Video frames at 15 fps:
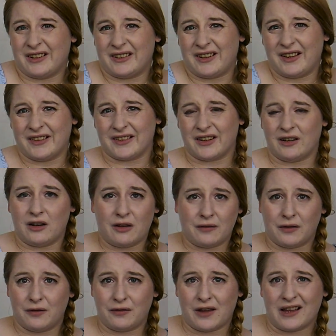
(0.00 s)
dance. I love
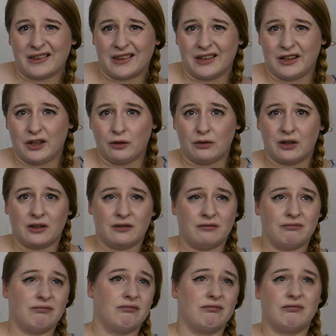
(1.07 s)
the fact that you
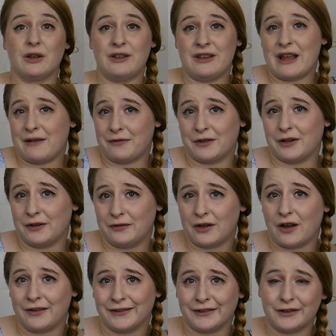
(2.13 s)
can never have
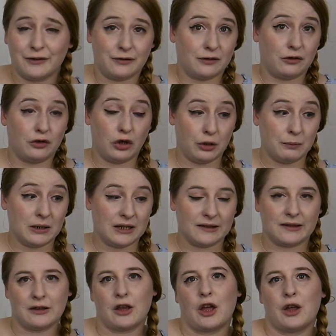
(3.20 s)
danced 2
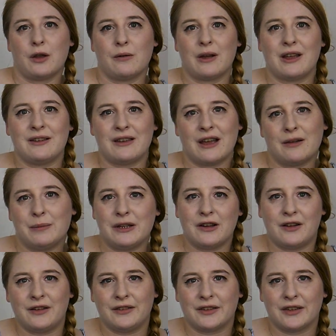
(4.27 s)
minutes ago and now be
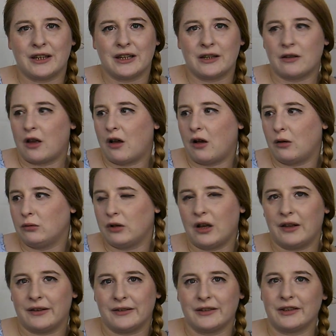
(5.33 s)
dancing a whole
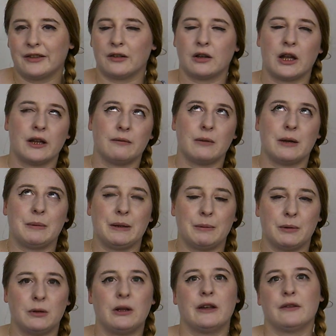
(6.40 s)
dance. Okay, maybe
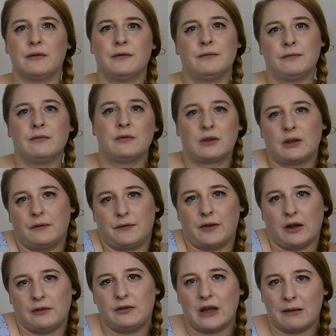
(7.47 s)
more like
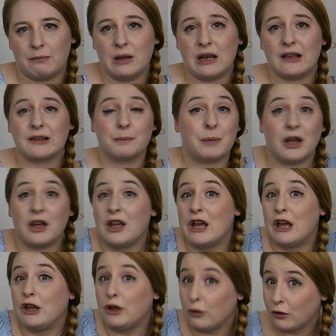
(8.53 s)
5-10 minutes, but
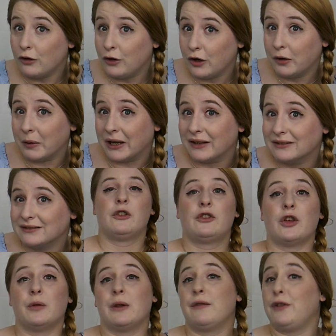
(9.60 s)
you can do it.
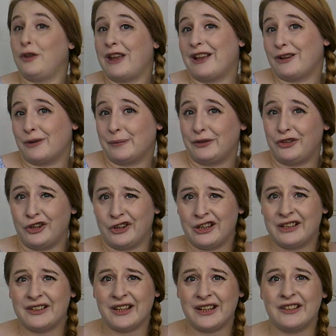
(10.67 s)
So if you get an
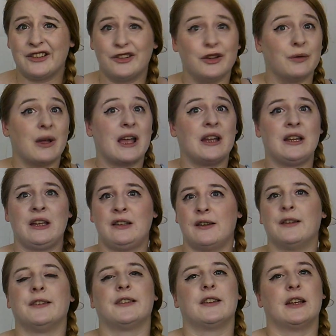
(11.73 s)
opportunity to do any
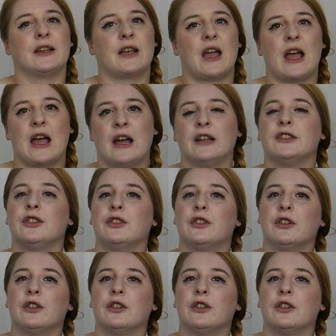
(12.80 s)
dancing at